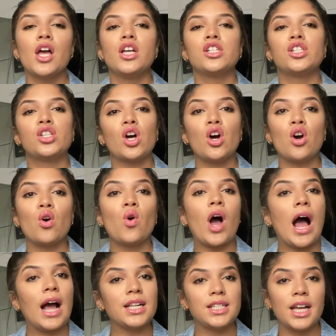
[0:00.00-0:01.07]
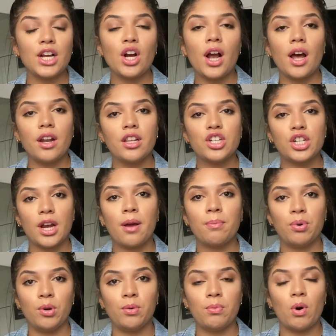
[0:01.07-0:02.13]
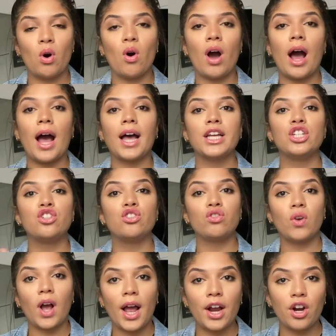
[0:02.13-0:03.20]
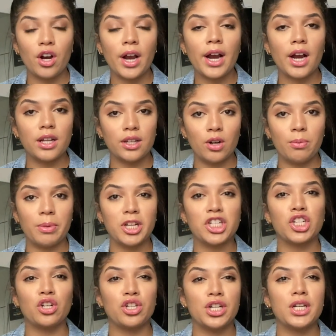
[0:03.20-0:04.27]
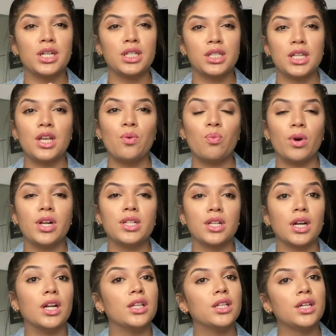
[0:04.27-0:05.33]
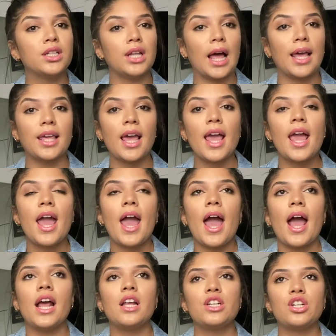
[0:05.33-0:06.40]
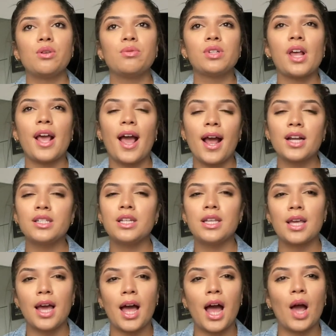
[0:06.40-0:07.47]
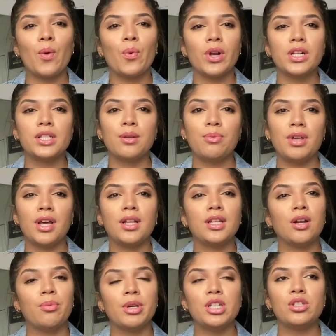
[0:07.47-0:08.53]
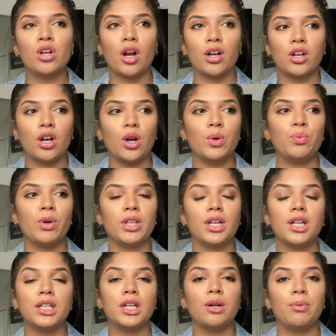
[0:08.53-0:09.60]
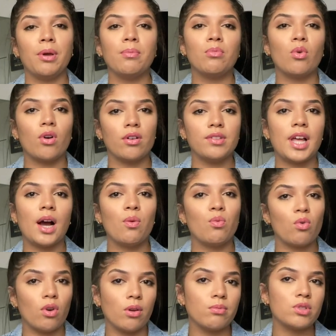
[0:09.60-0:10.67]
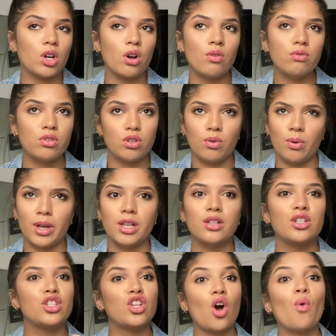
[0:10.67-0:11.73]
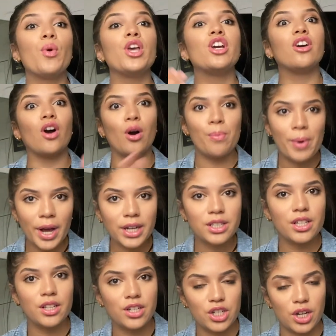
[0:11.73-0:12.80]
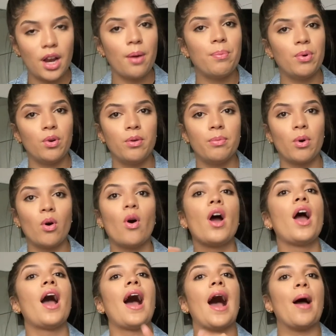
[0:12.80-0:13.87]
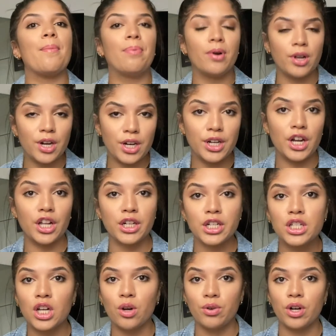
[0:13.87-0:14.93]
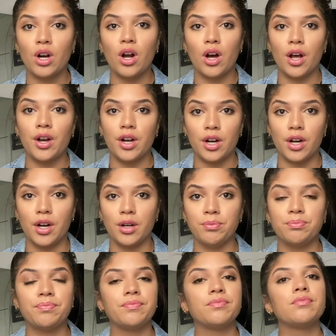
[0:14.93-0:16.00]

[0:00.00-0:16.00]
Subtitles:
So I take her out of the shampoo bowl. I dry her hair a little bit so she could see what it's gonna look like. And she was like, actually, yeah, I want it to be a little bit darker with a little bit more of that warm tone to it. So we go back to the shampoo bowl. I put another toner on her.